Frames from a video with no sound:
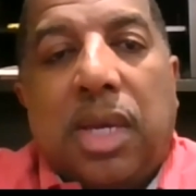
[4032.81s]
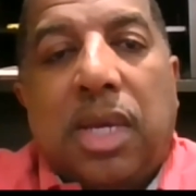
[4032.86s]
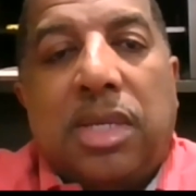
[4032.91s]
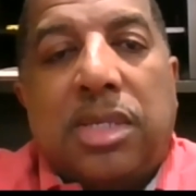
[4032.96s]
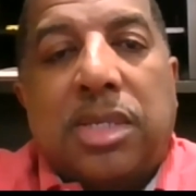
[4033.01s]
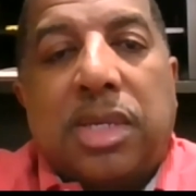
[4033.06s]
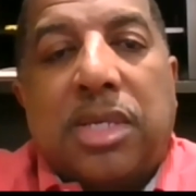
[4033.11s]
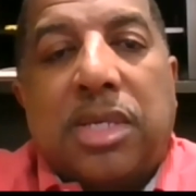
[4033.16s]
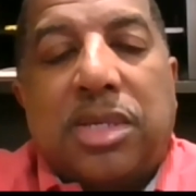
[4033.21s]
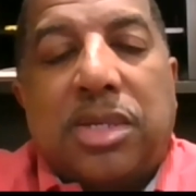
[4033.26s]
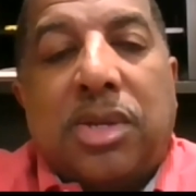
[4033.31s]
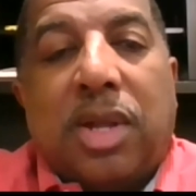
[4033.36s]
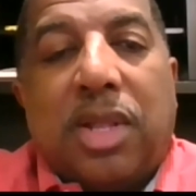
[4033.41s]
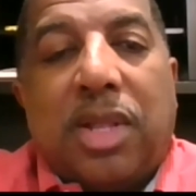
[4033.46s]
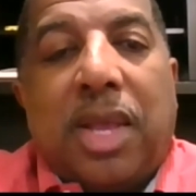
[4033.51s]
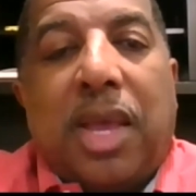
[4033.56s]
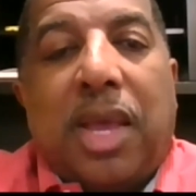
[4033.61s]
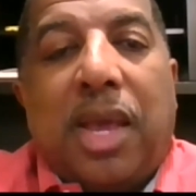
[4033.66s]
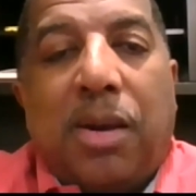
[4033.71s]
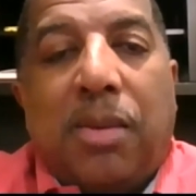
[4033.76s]
It's
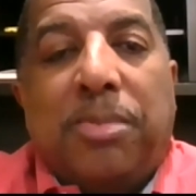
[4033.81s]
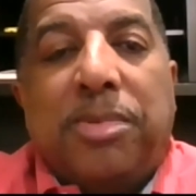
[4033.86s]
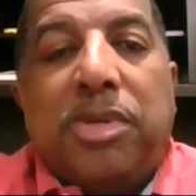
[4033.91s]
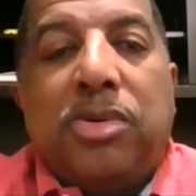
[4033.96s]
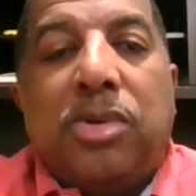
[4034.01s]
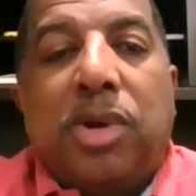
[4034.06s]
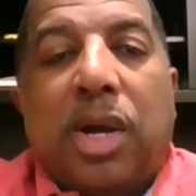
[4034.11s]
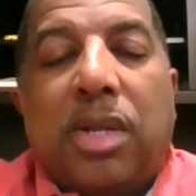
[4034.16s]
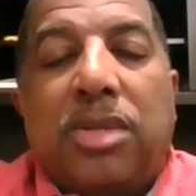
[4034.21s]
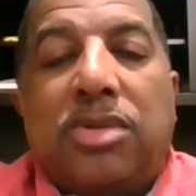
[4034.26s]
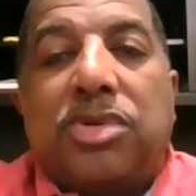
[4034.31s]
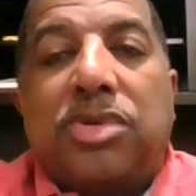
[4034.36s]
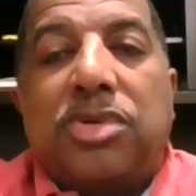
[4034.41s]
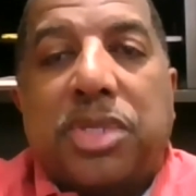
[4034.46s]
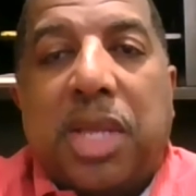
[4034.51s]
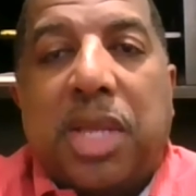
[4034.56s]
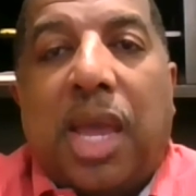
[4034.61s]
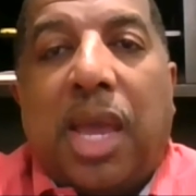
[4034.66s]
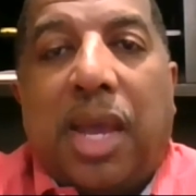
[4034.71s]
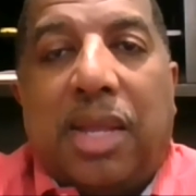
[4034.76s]
going to help you
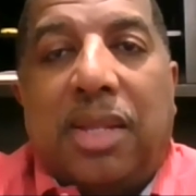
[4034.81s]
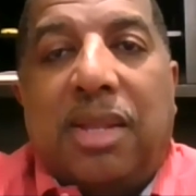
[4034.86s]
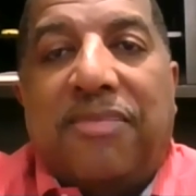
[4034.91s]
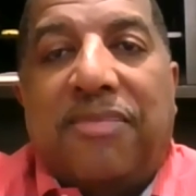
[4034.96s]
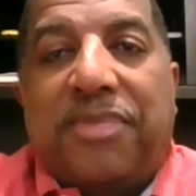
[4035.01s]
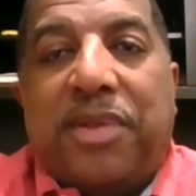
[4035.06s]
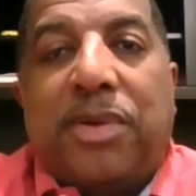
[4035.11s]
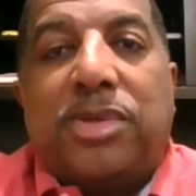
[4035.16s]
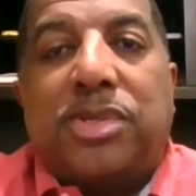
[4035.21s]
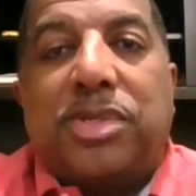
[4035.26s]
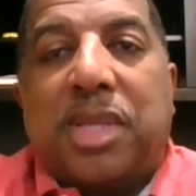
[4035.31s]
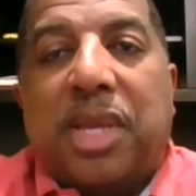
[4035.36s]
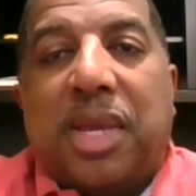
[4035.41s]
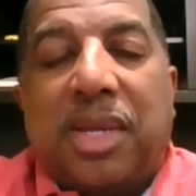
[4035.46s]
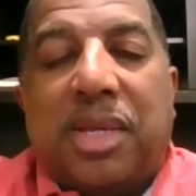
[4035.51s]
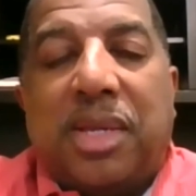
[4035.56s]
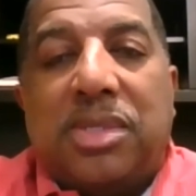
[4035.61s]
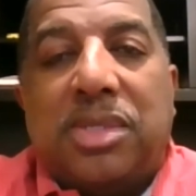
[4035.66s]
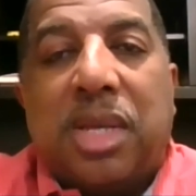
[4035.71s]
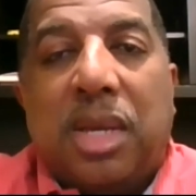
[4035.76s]
understand if there's
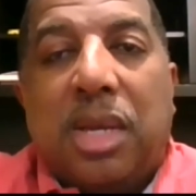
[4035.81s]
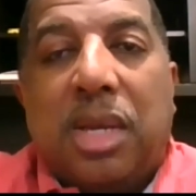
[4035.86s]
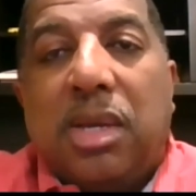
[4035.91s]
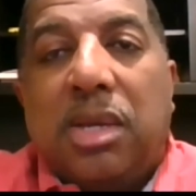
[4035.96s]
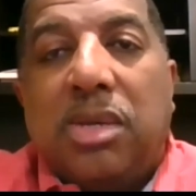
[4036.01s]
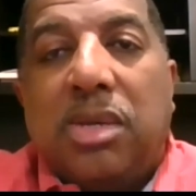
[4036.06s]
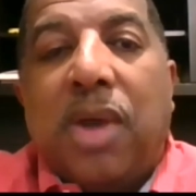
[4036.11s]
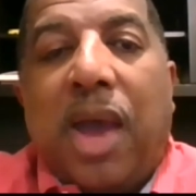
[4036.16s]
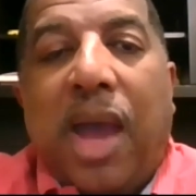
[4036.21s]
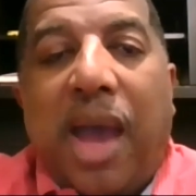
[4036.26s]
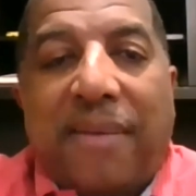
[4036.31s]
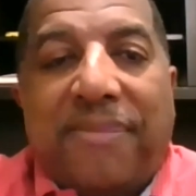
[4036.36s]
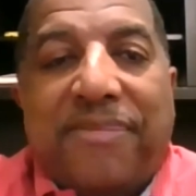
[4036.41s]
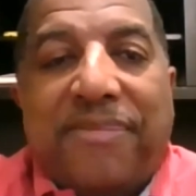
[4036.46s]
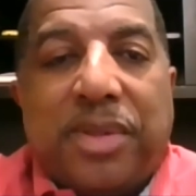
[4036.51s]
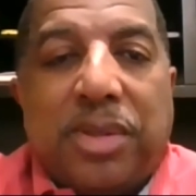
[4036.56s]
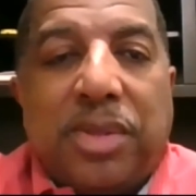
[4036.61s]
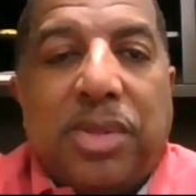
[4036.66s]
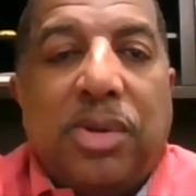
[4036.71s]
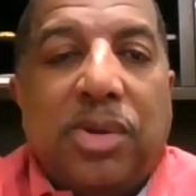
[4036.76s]
things you have
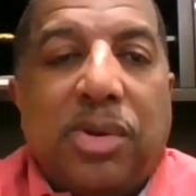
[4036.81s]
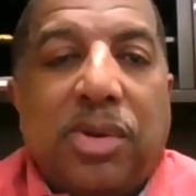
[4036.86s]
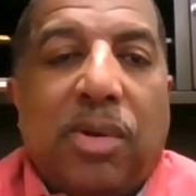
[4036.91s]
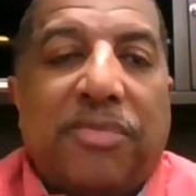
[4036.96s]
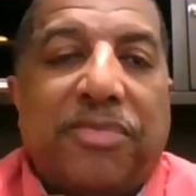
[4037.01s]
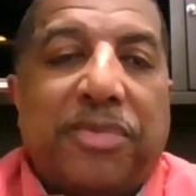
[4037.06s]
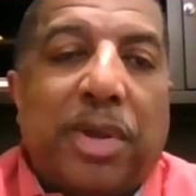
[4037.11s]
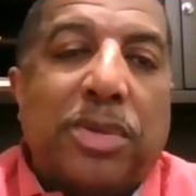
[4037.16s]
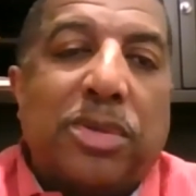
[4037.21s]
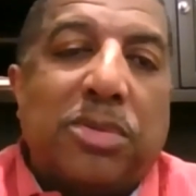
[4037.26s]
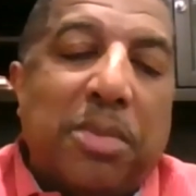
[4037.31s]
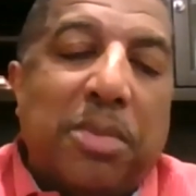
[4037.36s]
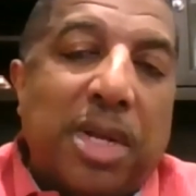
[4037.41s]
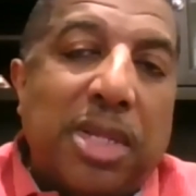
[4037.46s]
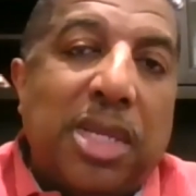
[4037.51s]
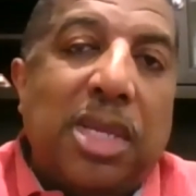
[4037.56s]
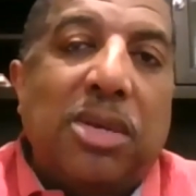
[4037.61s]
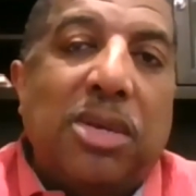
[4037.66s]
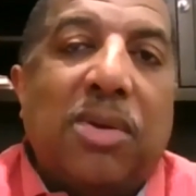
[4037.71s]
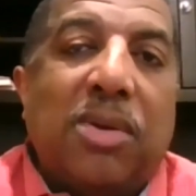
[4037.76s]
to do, or if there's
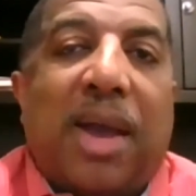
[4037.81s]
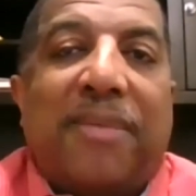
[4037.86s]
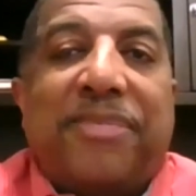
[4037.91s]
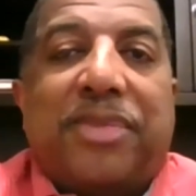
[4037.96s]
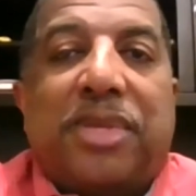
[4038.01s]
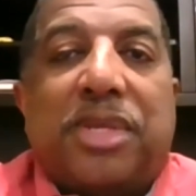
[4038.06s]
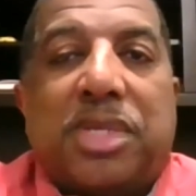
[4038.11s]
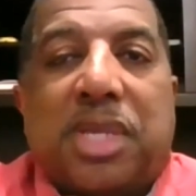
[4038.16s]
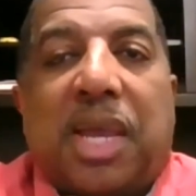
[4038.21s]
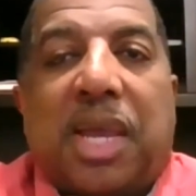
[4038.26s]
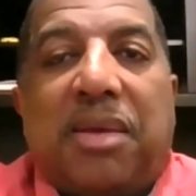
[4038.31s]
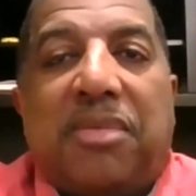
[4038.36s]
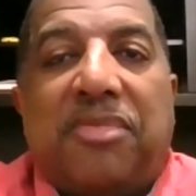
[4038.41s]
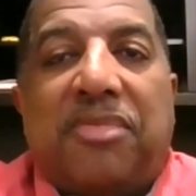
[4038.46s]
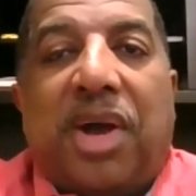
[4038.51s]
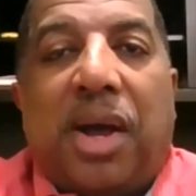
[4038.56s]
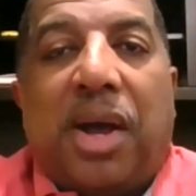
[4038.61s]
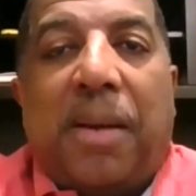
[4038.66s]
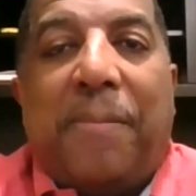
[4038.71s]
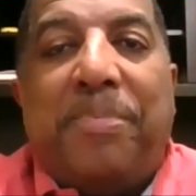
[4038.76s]
money you have to
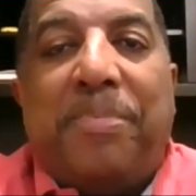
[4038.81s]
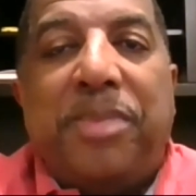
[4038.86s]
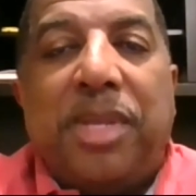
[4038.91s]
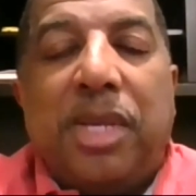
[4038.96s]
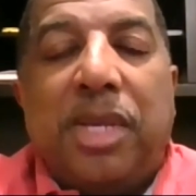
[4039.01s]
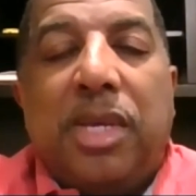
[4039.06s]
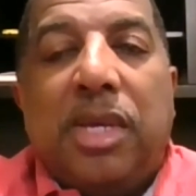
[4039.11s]
save up,